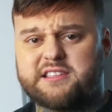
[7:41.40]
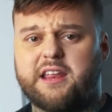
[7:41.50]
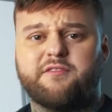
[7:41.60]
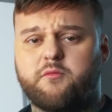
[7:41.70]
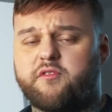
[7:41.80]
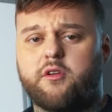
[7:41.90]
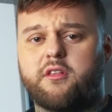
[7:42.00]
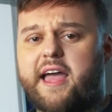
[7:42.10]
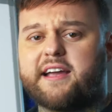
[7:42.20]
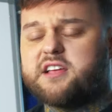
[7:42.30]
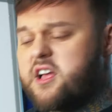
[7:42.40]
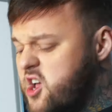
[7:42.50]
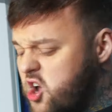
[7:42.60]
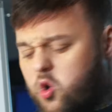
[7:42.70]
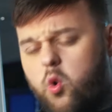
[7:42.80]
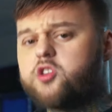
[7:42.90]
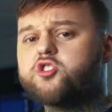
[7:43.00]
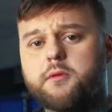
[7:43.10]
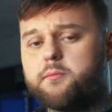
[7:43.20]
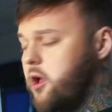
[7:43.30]
anything through your legs, quads
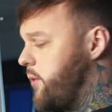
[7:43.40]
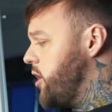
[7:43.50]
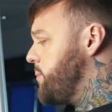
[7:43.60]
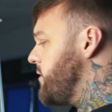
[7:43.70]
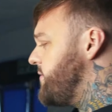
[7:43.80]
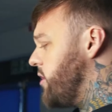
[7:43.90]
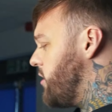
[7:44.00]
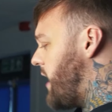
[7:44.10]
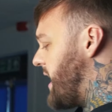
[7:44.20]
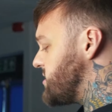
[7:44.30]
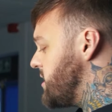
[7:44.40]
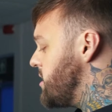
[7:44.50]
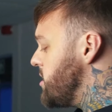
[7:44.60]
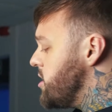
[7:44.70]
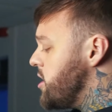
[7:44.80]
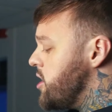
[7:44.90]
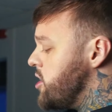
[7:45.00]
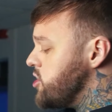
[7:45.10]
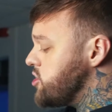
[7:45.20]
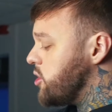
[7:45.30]
will be blowing up, you'll feel class.
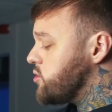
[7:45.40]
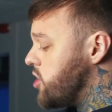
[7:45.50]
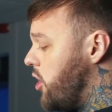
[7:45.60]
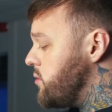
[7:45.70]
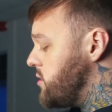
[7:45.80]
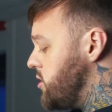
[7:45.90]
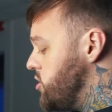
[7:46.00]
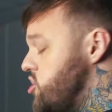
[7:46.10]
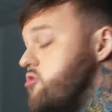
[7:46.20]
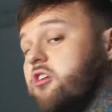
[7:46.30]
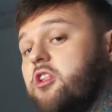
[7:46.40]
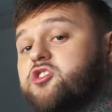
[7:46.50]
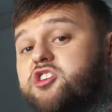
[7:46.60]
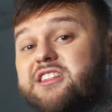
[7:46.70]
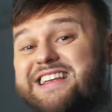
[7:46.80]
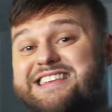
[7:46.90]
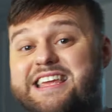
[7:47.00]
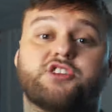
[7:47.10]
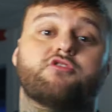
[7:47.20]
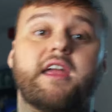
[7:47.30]
So don't neurologically
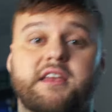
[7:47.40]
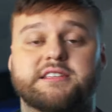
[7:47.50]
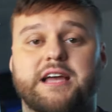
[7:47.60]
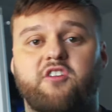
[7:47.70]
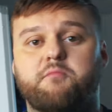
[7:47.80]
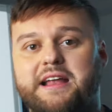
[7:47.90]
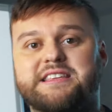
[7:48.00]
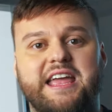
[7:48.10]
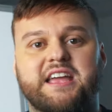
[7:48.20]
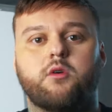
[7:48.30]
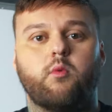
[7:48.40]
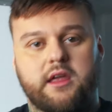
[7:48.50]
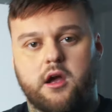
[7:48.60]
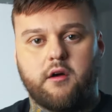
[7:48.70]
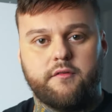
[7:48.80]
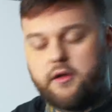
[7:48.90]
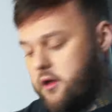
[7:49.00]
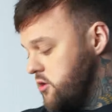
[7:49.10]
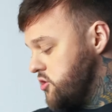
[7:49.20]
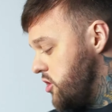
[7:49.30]
detrain yourself by taking a week off.
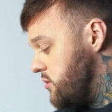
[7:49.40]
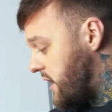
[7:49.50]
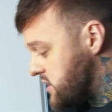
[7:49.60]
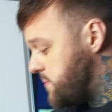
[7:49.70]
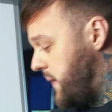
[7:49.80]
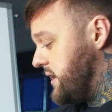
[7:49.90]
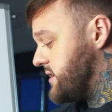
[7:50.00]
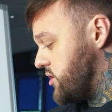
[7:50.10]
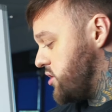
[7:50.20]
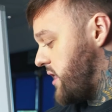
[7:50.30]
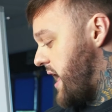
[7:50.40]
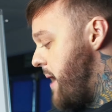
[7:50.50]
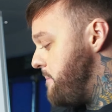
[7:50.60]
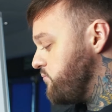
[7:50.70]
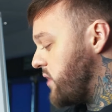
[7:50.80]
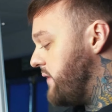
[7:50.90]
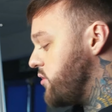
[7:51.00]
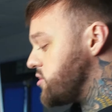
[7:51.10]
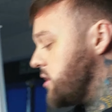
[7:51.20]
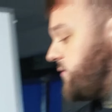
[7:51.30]
Do that speed session there, even though it's only